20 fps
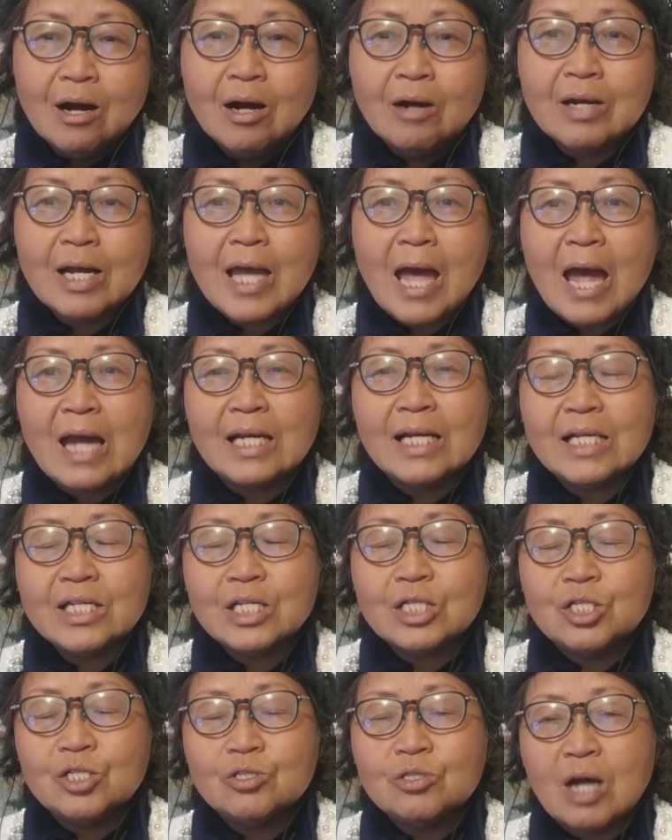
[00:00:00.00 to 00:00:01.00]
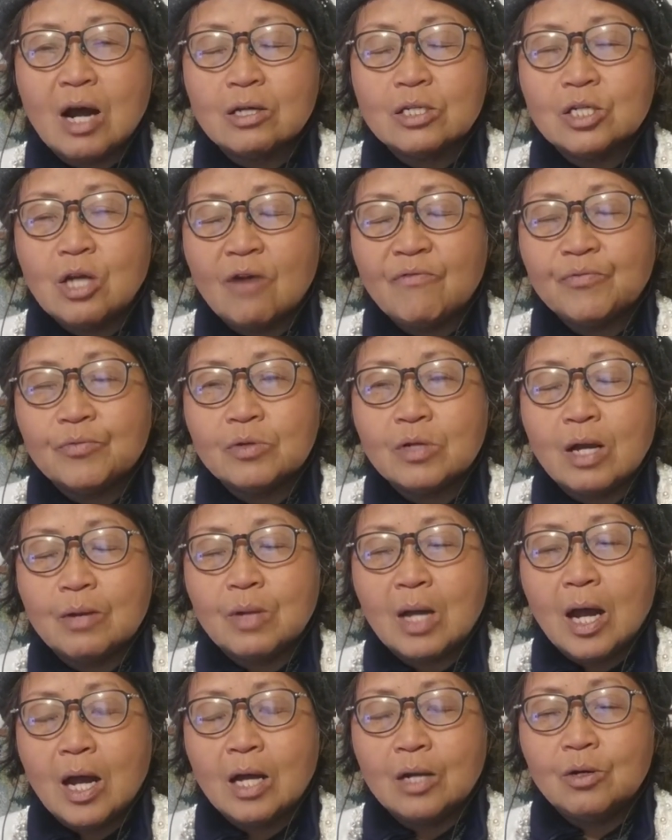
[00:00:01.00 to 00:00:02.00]
Okay, at least you have
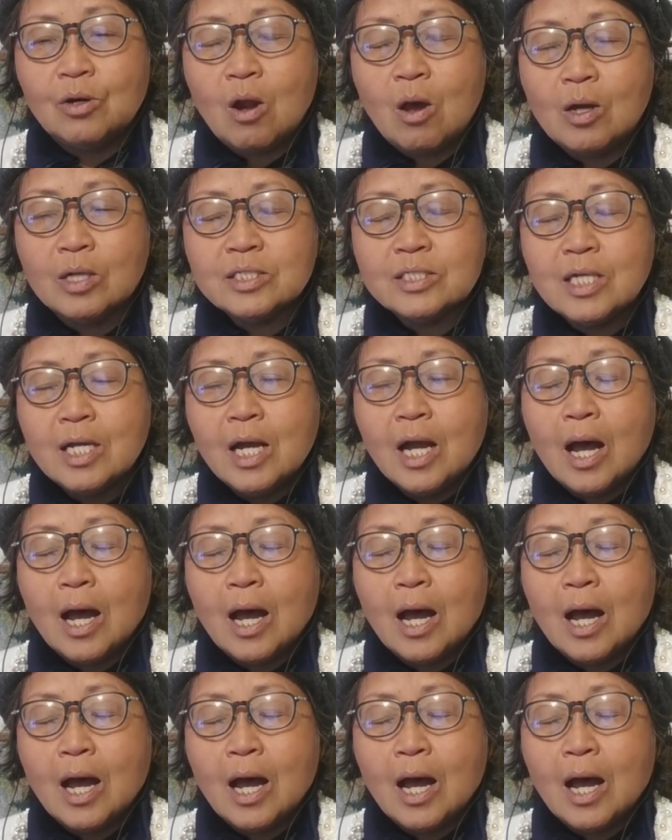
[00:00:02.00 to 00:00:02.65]
learned